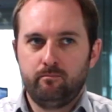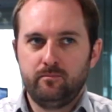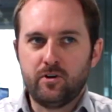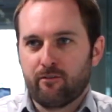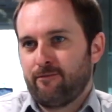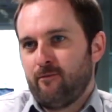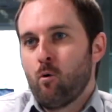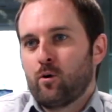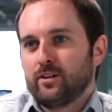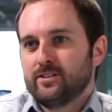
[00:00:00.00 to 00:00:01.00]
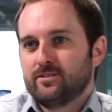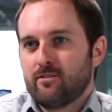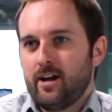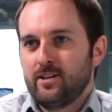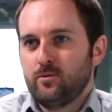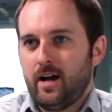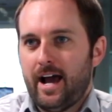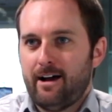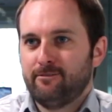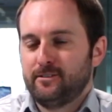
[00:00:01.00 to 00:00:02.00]
you're forced, right? You
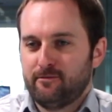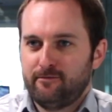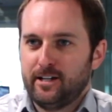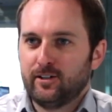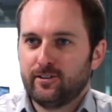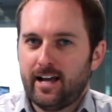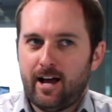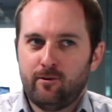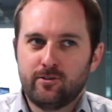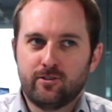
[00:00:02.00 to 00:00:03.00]
have to figure it out.